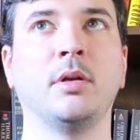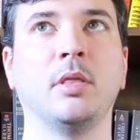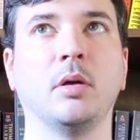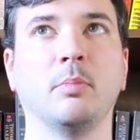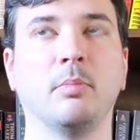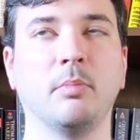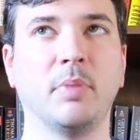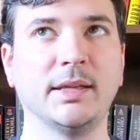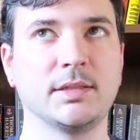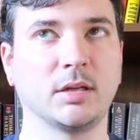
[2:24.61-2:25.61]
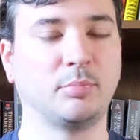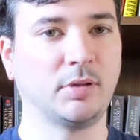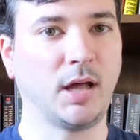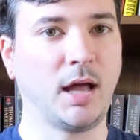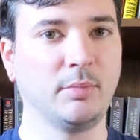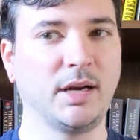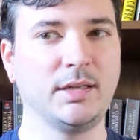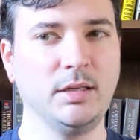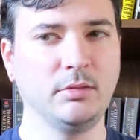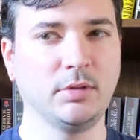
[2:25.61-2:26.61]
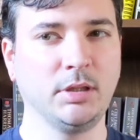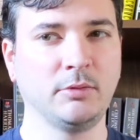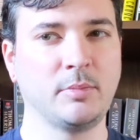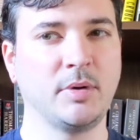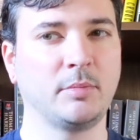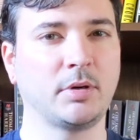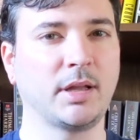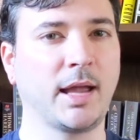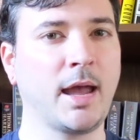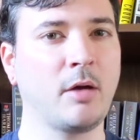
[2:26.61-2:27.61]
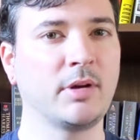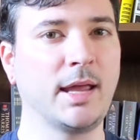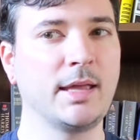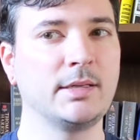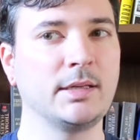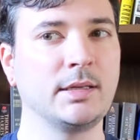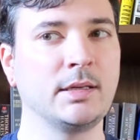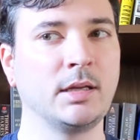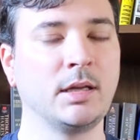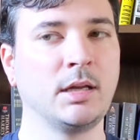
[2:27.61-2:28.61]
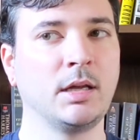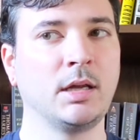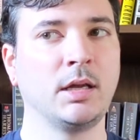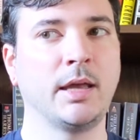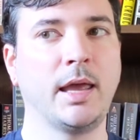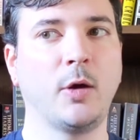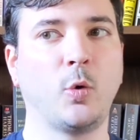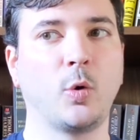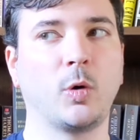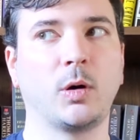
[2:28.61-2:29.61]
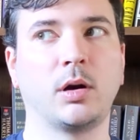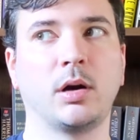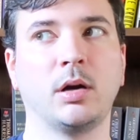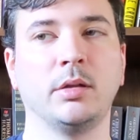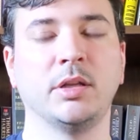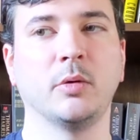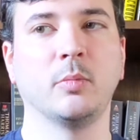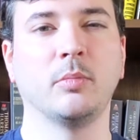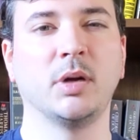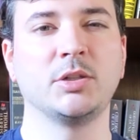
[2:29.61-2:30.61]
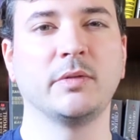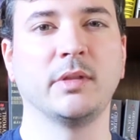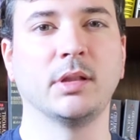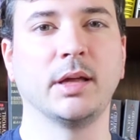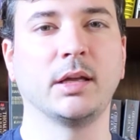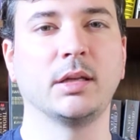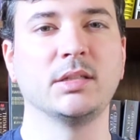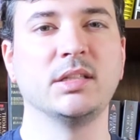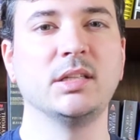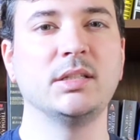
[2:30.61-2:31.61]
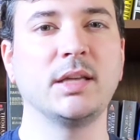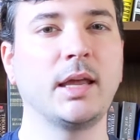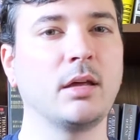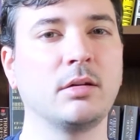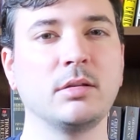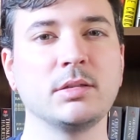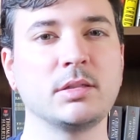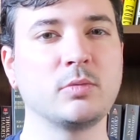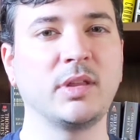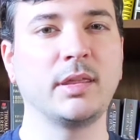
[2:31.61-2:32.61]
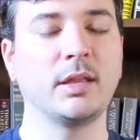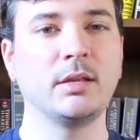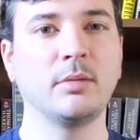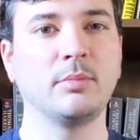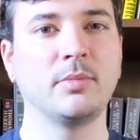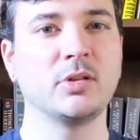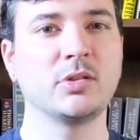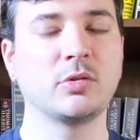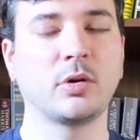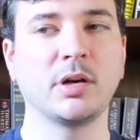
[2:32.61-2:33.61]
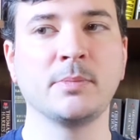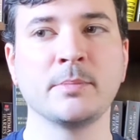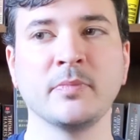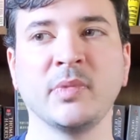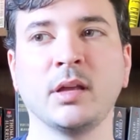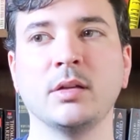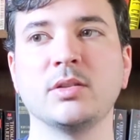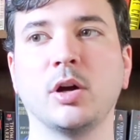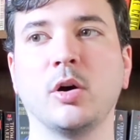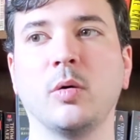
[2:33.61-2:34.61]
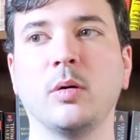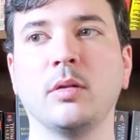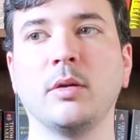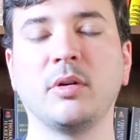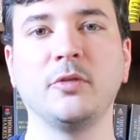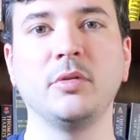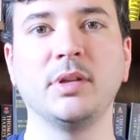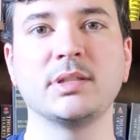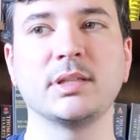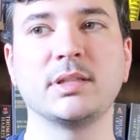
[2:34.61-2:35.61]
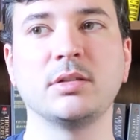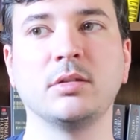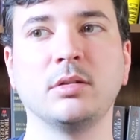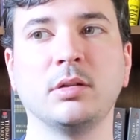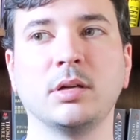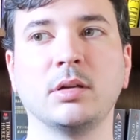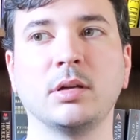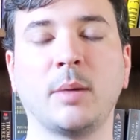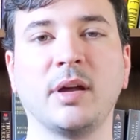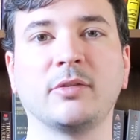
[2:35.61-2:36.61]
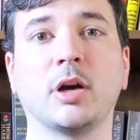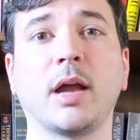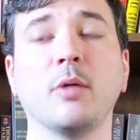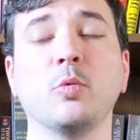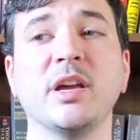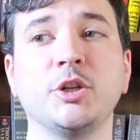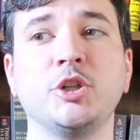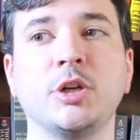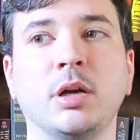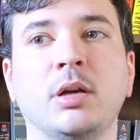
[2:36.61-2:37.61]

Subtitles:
the basic plot, but I didn't really remember like how it ended or much of the like details within the story. So there were a few things that still caught me off guard. I wish